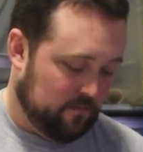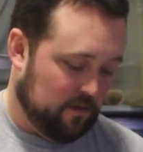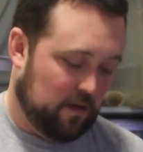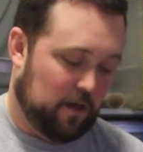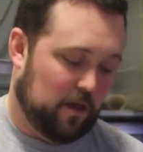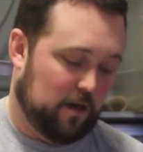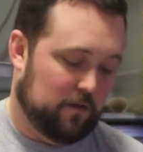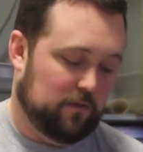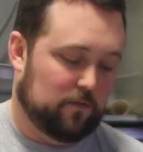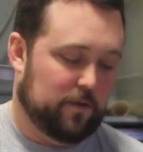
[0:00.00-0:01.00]

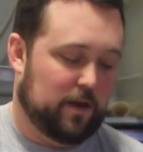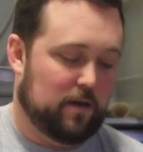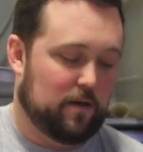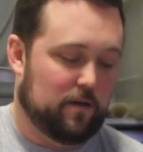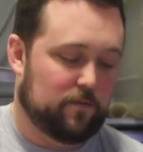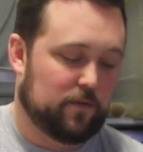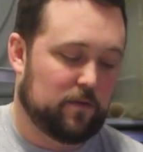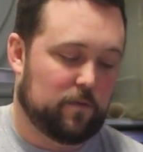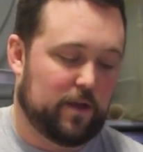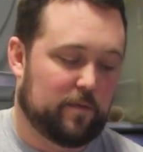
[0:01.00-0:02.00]
And this one here, with
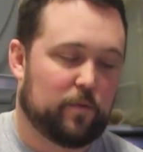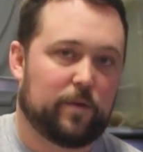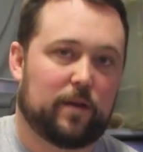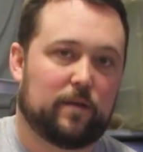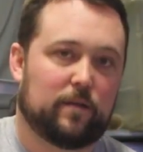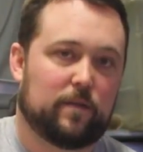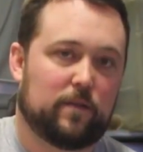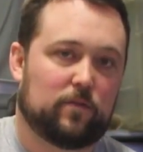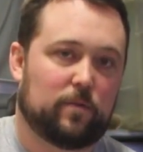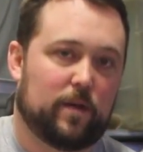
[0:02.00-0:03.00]
the wing pointing
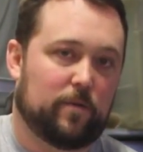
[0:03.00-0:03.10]
this way,